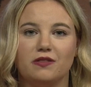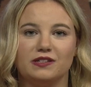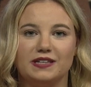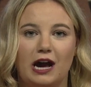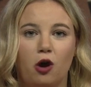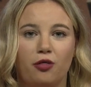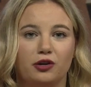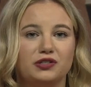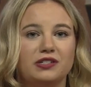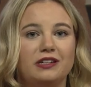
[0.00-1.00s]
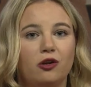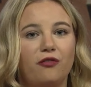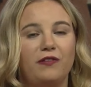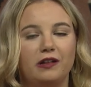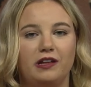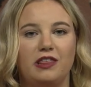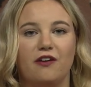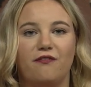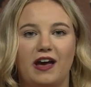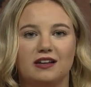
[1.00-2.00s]
the south are still feeling the
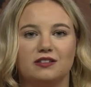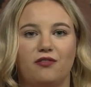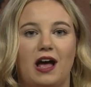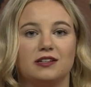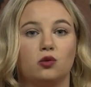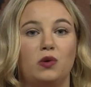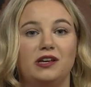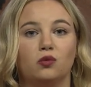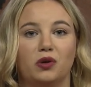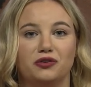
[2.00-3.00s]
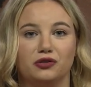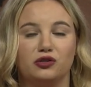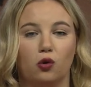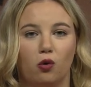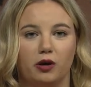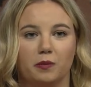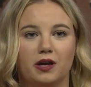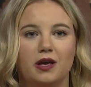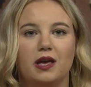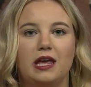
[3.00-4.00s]
effects of last week's winter storm.
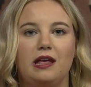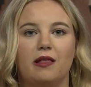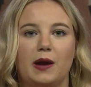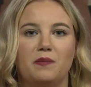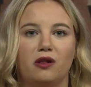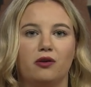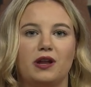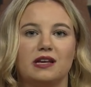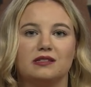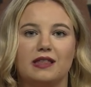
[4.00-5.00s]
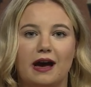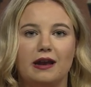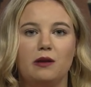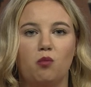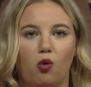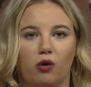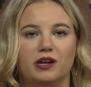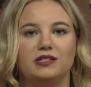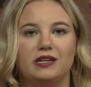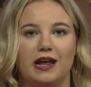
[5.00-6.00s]
Eli Millard has that and more
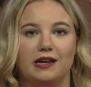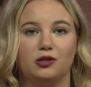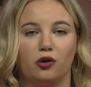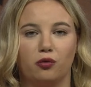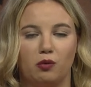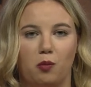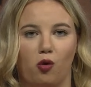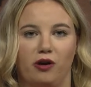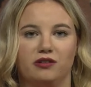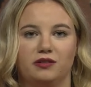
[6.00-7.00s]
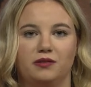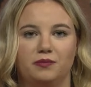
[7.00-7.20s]
in today's Earth Report.